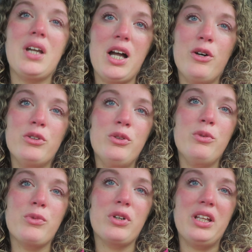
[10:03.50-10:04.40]
I'll do
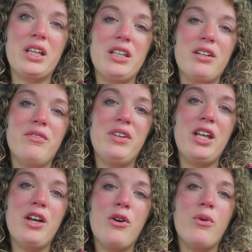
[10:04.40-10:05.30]
a more lengthier
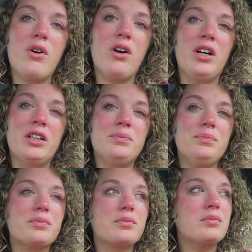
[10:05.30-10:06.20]
video
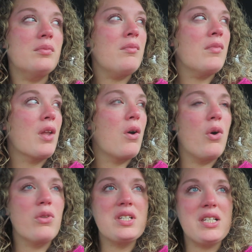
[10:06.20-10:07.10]
on
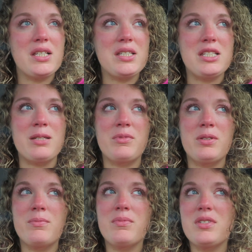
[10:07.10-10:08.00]
all the signs and
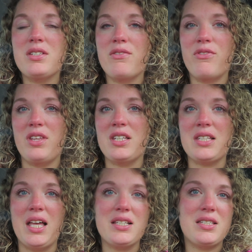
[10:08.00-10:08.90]
symptoms
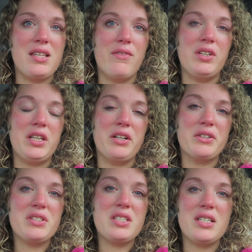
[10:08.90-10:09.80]
these last 7
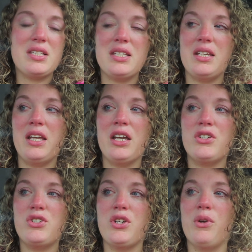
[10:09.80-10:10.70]
years that Sydney
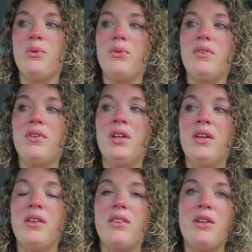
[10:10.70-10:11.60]
has shown,
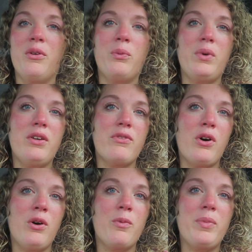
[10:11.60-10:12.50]
that we've
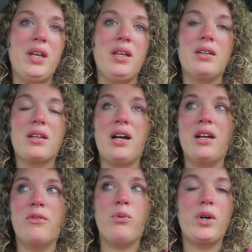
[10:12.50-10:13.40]
all been
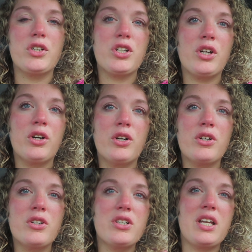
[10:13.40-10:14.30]
kind of watching
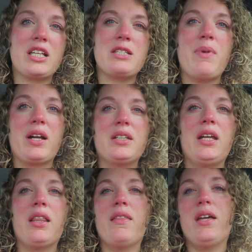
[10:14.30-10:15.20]
her,
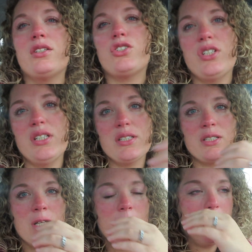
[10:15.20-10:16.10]
expecting that she's